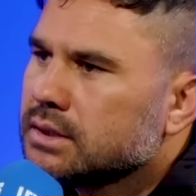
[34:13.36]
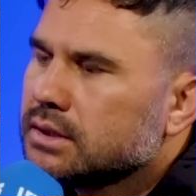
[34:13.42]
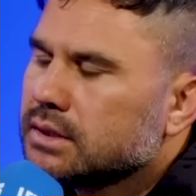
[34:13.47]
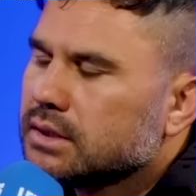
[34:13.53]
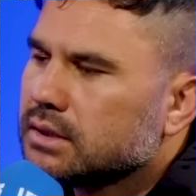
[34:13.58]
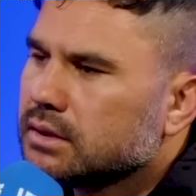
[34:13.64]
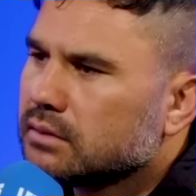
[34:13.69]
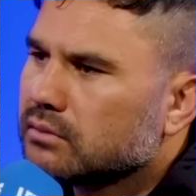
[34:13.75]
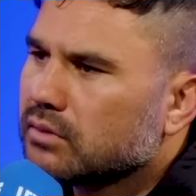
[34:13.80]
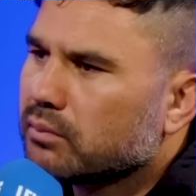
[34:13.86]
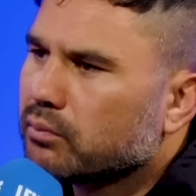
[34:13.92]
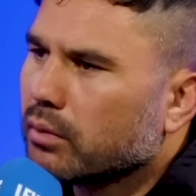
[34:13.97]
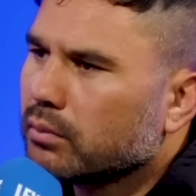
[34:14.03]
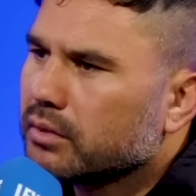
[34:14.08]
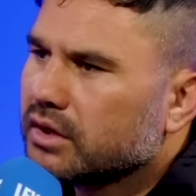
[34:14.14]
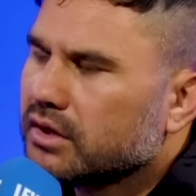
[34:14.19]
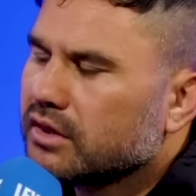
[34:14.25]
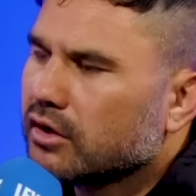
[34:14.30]

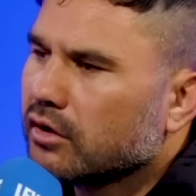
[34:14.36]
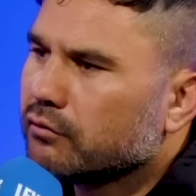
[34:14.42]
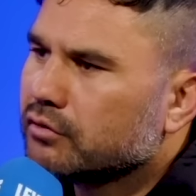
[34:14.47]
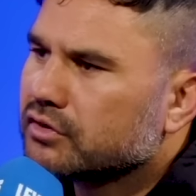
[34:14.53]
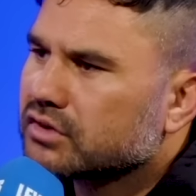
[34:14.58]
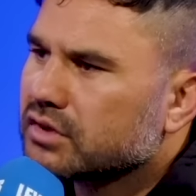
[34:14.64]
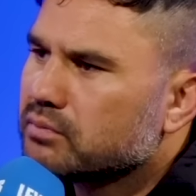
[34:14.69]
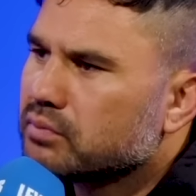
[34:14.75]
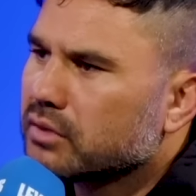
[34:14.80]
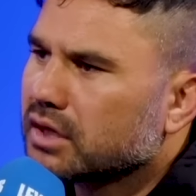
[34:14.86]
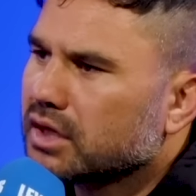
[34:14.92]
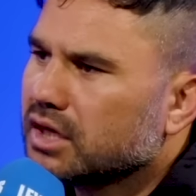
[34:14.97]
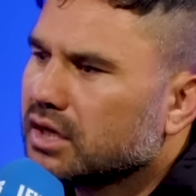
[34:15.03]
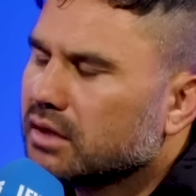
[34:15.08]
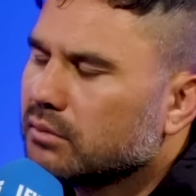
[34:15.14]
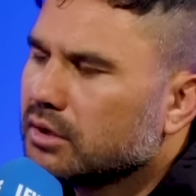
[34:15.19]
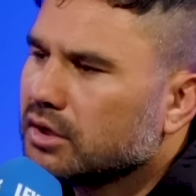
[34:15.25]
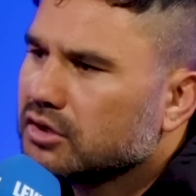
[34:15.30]
They're obviously bringing
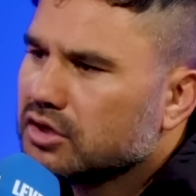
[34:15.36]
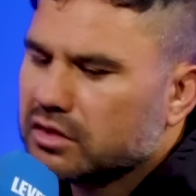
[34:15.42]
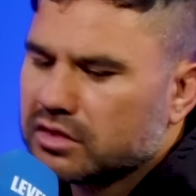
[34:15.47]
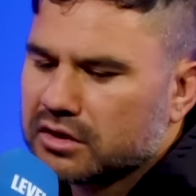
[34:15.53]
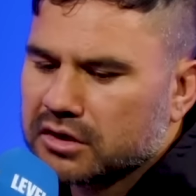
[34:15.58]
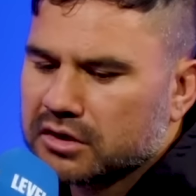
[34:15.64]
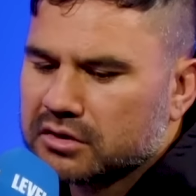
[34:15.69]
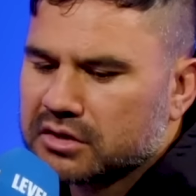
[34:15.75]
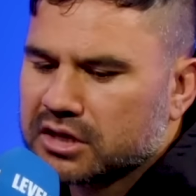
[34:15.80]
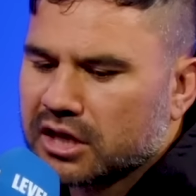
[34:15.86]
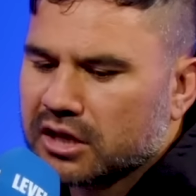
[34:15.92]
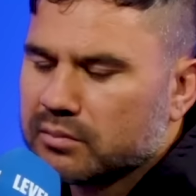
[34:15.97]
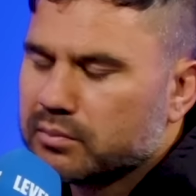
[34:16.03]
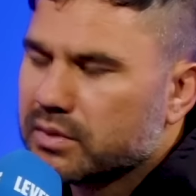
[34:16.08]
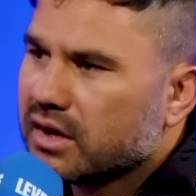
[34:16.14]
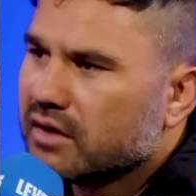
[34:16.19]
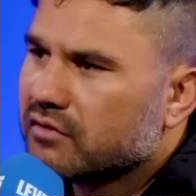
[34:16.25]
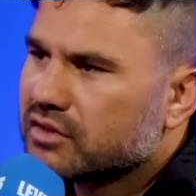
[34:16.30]
him in. You think he'd
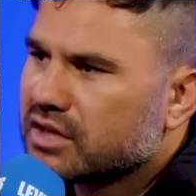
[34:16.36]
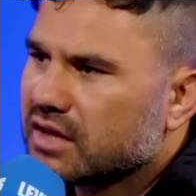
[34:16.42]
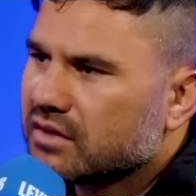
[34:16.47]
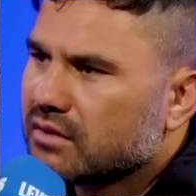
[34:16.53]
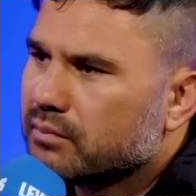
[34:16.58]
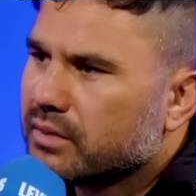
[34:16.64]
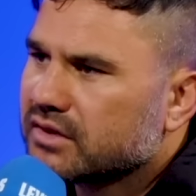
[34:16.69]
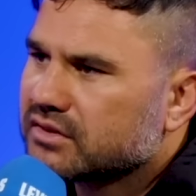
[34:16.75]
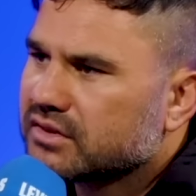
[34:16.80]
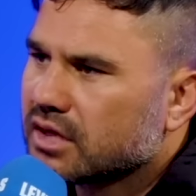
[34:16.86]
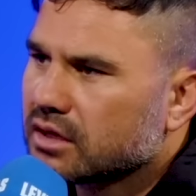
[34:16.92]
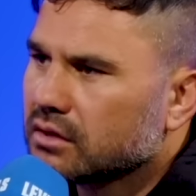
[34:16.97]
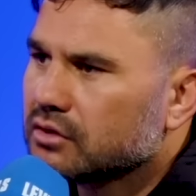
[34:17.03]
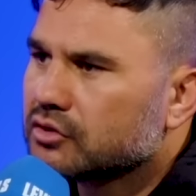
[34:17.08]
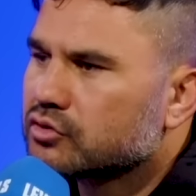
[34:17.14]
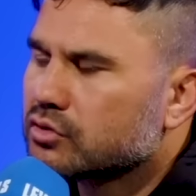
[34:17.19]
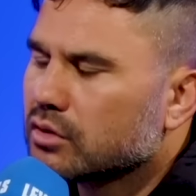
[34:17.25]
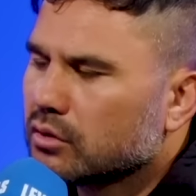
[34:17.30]
be able to get the best out of
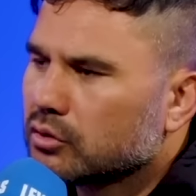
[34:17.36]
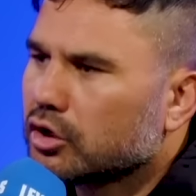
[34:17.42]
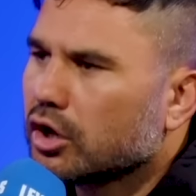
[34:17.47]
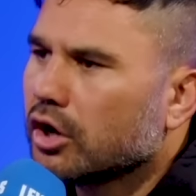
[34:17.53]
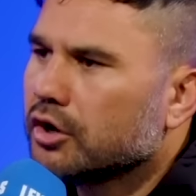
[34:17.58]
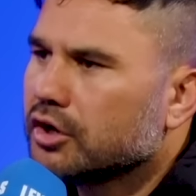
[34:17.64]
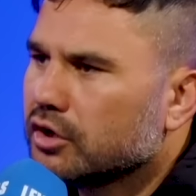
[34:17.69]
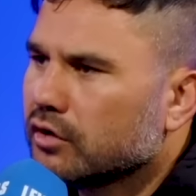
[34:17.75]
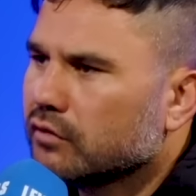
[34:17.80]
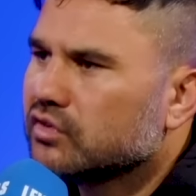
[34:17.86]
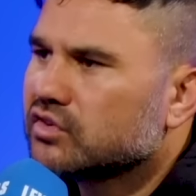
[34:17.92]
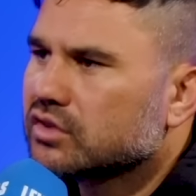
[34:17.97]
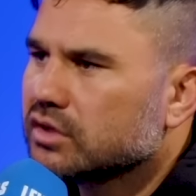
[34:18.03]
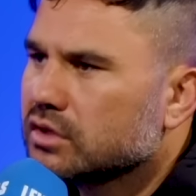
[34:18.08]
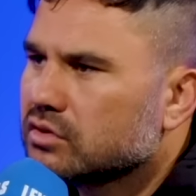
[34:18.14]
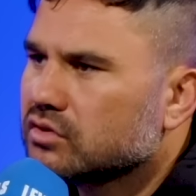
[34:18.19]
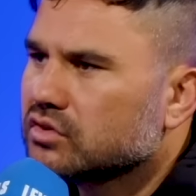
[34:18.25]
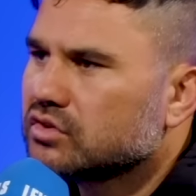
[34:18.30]
Latrell and Cody,
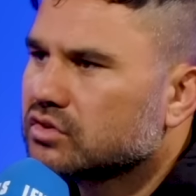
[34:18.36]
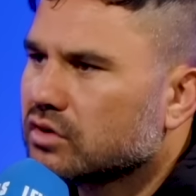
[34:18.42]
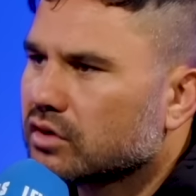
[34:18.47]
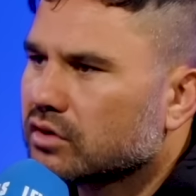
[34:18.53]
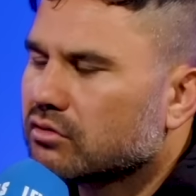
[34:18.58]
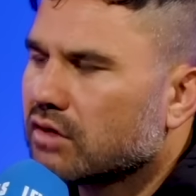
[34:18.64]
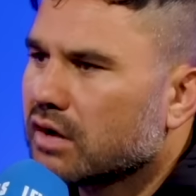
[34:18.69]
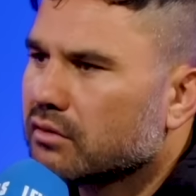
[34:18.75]
obviously, because he's got a great